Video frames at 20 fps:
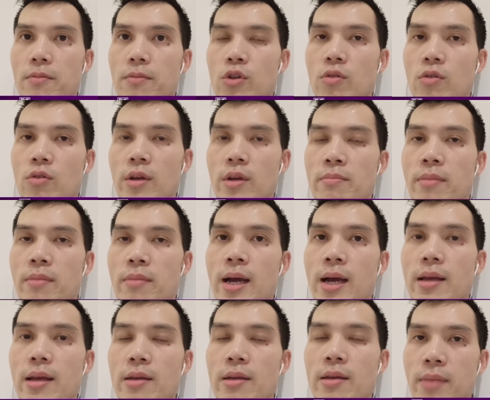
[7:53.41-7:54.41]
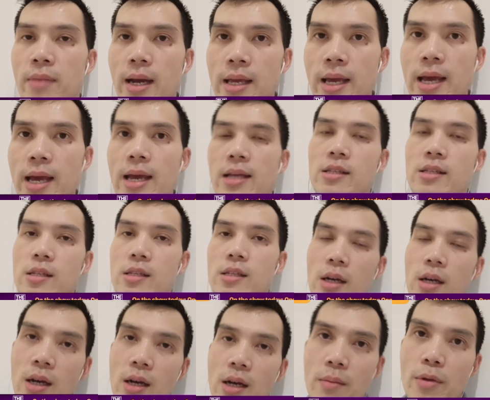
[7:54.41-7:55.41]
You know, in my in my
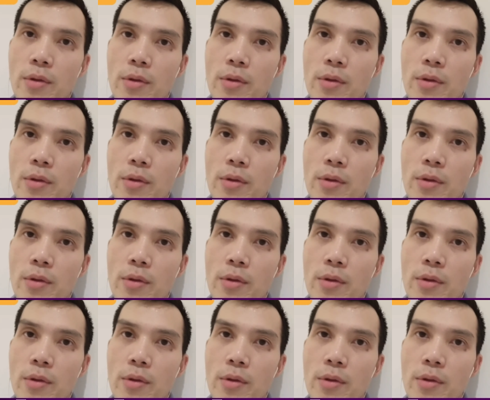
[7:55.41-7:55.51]
case,